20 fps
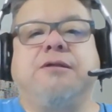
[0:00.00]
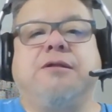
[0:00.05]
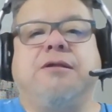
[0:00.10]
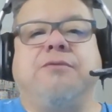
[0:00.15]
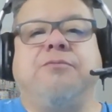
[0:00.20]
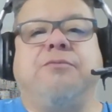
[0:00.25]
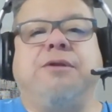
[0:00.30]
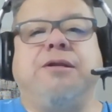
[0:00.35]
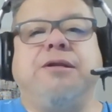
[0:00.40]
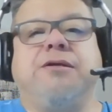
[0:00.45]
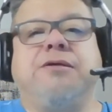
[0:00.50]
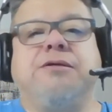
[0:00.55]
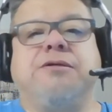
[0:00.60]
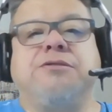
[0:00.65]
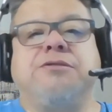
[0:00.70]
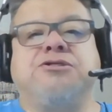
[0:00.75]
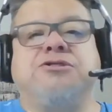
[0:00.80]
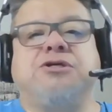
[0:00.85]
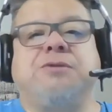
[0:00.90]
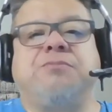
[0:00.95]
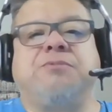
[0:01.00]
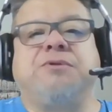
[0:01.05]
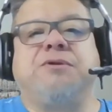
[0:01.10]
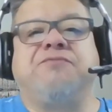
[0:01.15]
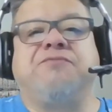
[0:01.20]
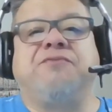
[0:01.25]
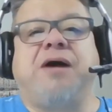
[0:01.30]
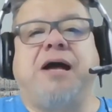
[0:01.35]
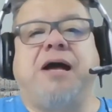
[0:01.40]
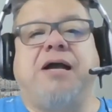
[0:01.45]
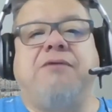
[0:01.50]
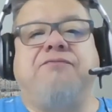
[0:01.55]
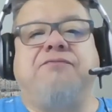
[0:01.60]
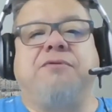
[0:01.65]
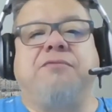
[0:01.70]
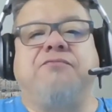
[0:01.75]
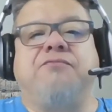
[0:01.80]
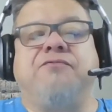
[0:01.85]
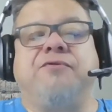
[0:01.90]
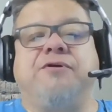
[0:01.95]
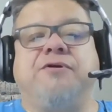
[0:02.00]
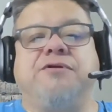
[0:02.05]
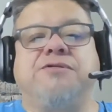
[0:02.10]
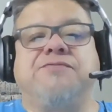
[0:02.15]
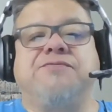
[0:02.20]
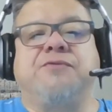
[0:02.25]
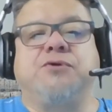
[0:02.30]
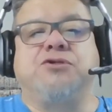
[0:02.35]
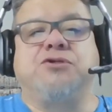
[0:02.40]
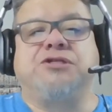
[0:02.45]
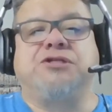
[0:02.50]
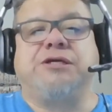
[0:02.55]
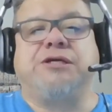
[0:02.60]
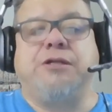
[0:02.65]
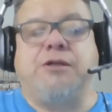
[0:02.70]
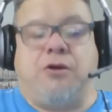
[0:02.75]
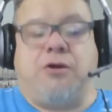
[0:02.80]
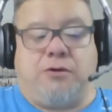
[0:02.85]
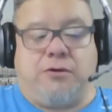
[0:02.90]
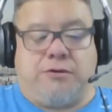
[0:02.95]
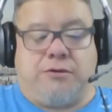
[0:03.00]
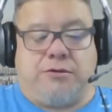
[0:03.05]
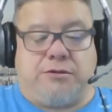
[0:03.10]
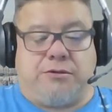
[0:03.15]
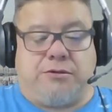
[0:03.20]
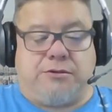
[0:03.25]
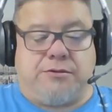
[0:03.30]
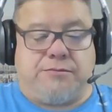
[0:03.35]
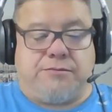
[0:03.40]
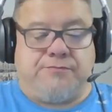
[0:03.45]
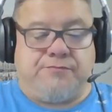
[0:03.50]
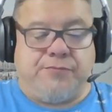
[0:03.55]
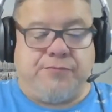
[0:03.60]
Leviticus chapter 5 from verse 14 on.